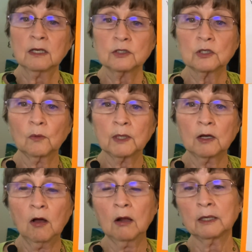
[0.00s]
so we
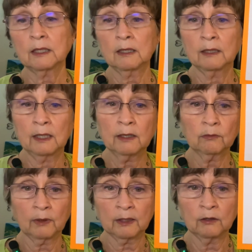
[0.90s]
call it an
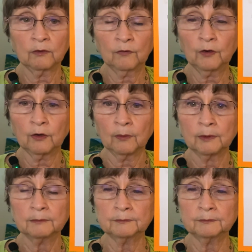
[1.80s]
irregular verb.